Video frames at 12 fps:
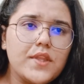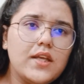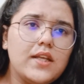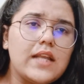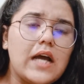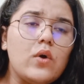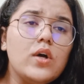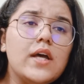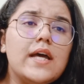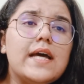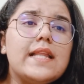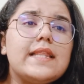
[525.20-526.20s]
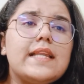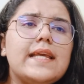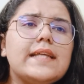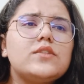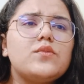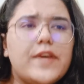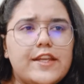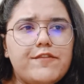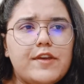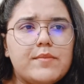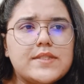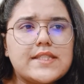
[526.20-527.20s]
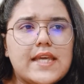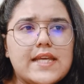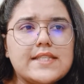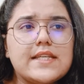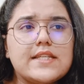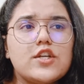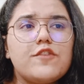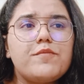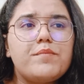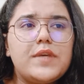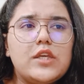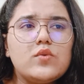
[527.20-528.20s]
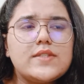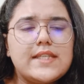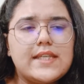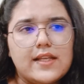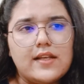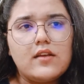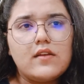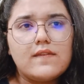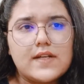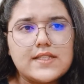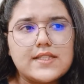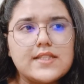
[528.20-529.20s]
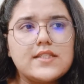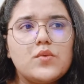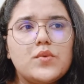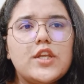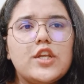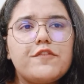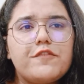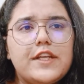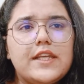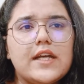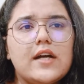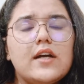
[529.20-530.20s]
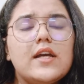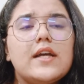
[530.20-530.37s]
Now, the next very famous case is of PUCL versus Union of India